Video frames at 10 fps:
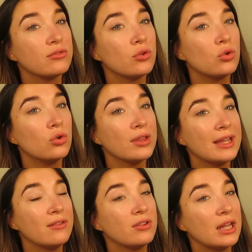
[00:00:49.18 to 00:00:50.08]
for the
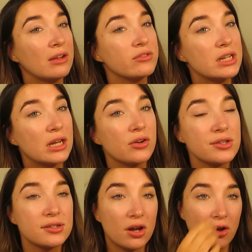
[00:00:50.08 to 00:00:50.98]
evening for dinner
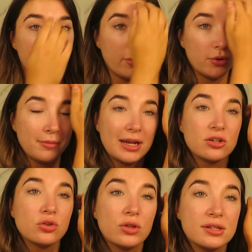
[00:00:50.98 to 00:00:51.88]
and stuff, I wanna make
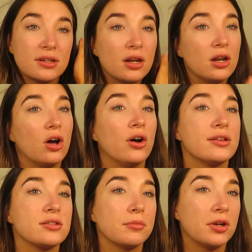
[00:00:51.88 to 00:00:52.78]
sure this is gonna
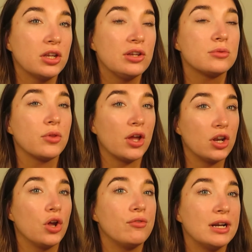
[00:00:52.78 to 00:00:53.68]
last. So I'm gonna use one that I
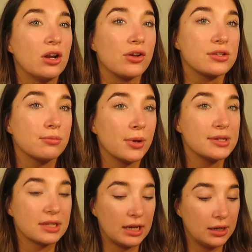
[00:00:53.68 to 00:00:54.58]
know really lasts on my
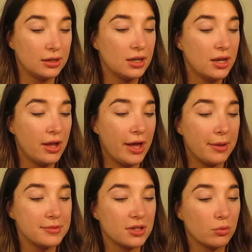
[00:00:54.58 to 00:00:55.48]
skin.
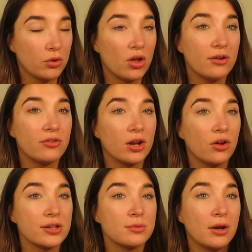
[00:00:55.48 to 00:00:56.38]
So the one that I find
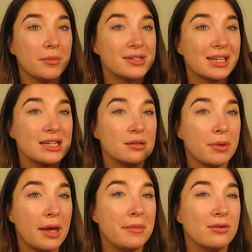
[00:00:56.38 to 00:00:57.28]
lasts well on my skin is the
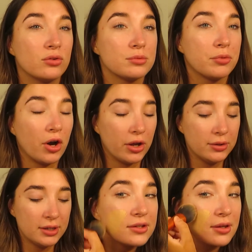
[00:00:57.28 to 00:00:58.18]
Bare Minerals
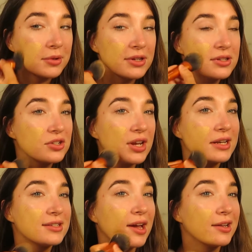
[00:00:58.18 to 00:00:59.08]
Pro. So I'm using the
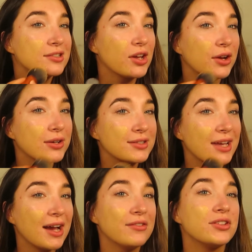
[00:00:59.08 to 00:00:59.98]
shade Sandstone because
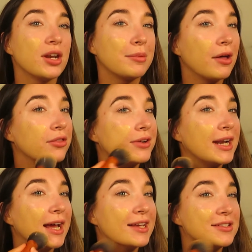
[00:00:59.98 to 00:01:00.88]
I have done about 3
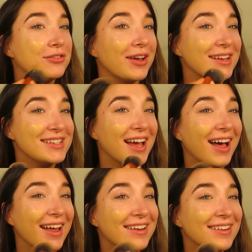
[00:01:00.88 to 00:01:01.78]
layers of fake
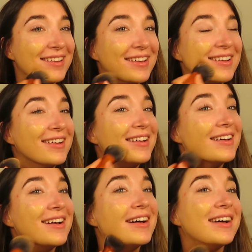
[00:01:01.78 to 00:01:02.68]
tan.
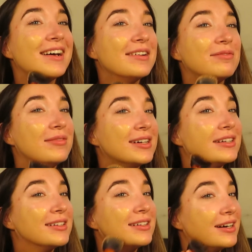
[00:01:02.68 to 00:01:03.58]
I mean,
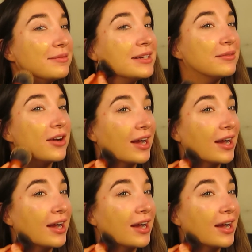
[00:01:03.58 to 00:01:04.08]
I'm